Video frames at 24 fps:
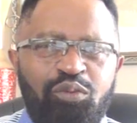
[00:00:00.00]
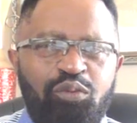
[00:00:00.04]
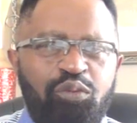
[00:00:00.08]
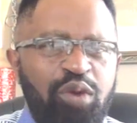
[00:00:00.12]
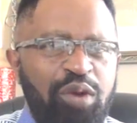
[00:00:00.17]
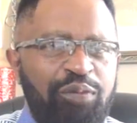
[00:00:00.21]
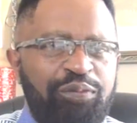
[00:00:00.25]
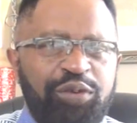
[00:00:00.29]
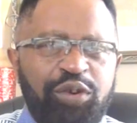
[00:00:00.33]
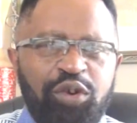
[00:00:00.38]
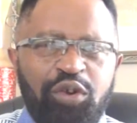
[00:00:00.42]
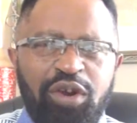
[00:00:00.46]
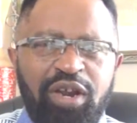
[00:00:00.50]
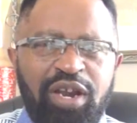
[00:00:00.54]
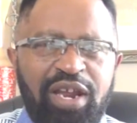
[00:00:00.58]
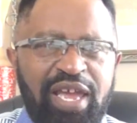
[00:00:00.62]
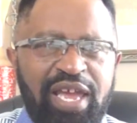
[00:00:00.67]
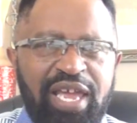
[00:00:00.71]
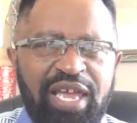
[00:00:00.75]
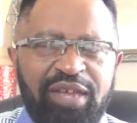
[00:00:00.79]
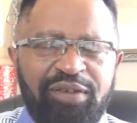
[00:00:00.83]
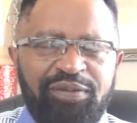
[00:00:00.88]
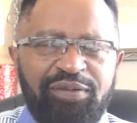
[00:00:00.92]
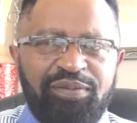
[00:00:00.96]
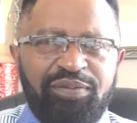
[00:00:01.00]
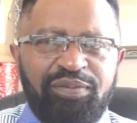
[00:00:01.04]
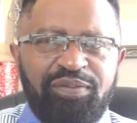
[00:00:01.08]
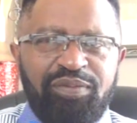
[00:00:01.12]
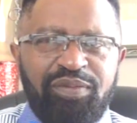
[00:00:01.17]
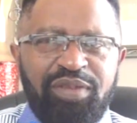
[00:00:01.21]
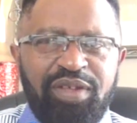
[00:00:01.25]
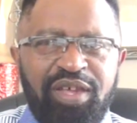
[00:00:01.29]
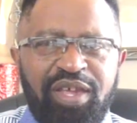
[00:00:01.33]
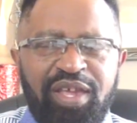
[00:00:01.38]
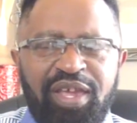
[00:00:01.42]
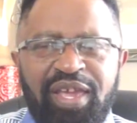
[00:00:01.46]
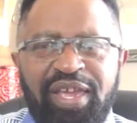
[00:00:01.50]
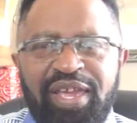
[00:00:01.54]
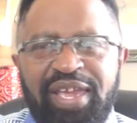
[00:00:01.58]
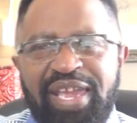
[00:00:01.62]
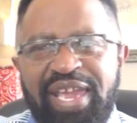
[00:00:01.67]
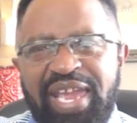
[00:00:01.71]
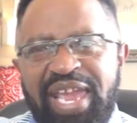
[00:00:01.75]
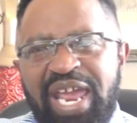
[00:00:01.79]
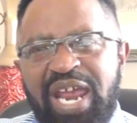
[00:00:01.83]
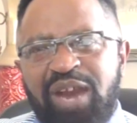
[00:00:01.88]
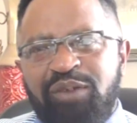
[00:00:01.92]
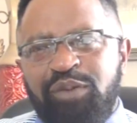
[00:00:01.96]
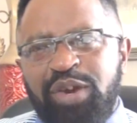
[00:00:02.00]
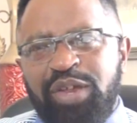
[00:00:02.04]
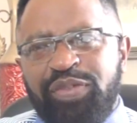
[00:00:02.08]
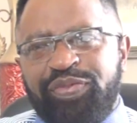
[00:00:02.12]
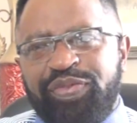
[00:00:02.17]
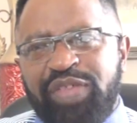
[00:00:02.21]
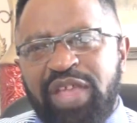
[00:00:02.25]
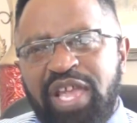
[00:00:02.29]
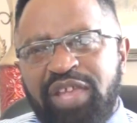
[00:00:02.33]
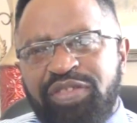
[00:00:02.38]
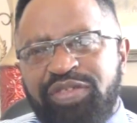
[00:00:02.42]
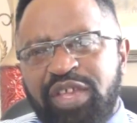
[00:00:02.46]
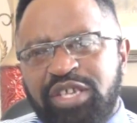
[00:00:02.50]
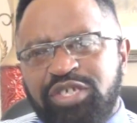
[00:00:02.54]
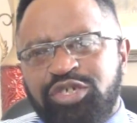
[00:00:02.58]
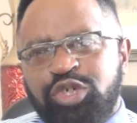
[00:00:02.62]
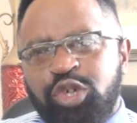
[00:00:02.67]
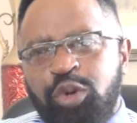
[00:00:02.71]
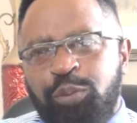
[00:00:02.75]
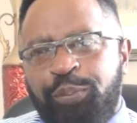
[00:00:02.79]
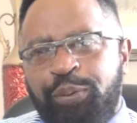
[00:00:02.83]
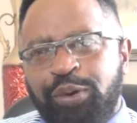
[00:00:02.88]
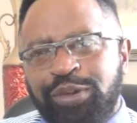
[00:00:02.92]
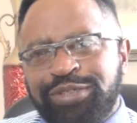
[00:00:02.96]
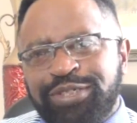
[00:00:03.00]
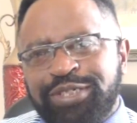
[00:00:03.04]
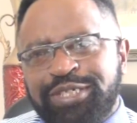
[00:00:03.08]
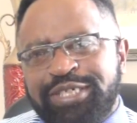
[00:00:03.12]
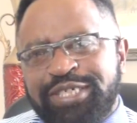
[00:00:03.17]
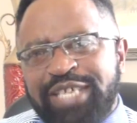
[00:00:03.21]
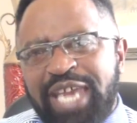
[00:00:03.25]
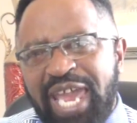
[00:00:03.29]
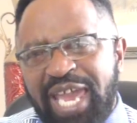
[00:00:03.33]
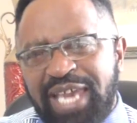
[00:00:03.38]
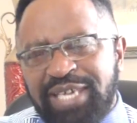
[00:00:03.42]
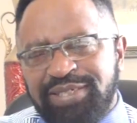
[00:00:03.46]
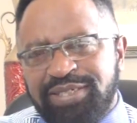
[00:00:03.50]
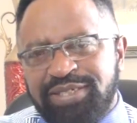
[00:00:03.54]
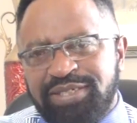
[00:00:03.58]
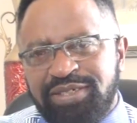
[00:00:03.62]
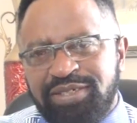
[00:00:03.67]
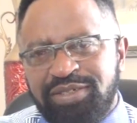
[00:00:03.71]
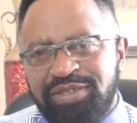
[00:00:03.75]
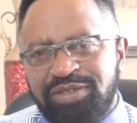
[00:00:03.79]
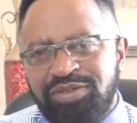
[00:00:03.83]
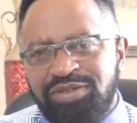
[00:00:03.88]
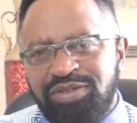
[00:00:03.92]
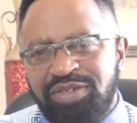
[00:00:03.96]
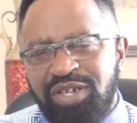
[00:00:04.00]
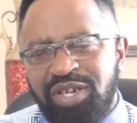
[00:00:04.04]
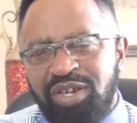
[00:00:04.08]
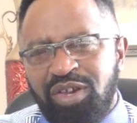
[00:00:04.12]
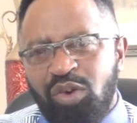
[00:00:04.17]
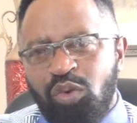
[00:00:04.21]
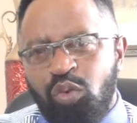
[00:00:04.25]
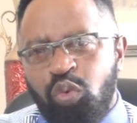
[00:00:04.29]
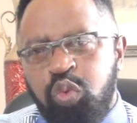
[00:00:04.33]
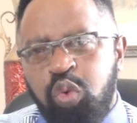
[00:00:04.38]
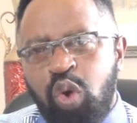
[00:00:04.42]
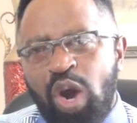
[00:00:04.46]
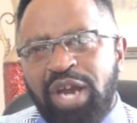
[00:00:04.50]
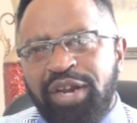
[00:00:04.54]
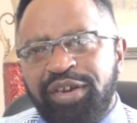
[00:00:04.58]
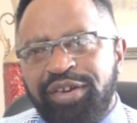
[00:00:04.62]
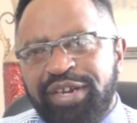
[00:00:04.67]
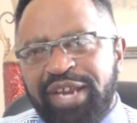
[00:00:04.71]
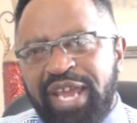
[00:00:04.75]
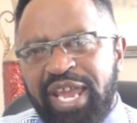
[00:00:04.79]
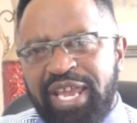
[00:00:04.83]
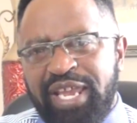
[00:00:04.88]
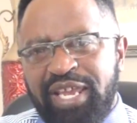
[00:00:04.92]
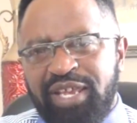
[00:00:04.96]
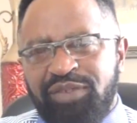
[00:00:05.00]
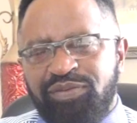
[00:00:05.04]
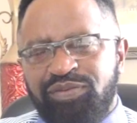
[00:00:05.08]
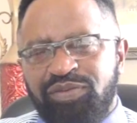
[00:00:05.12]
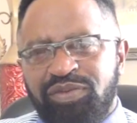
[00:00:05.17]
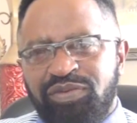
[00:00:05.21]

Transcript: with your life. Everything that you possess one day